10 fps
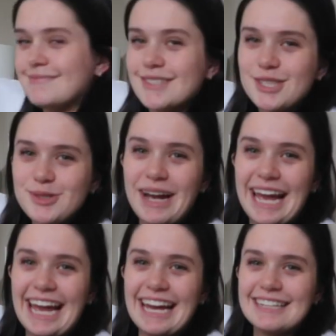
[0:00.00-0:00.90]
Sweet!
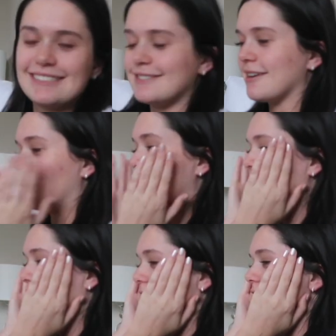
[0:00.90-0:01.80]
Oh my
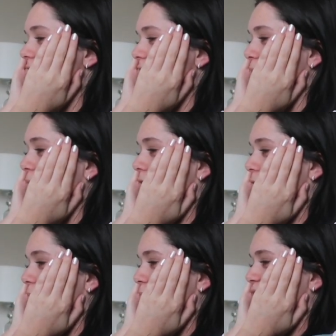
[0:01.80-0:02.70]
gosh,
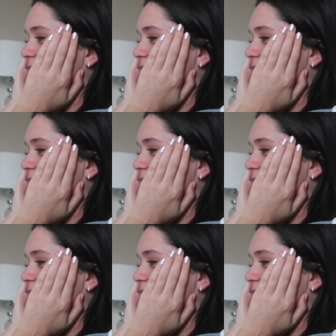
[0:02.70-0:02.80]
well,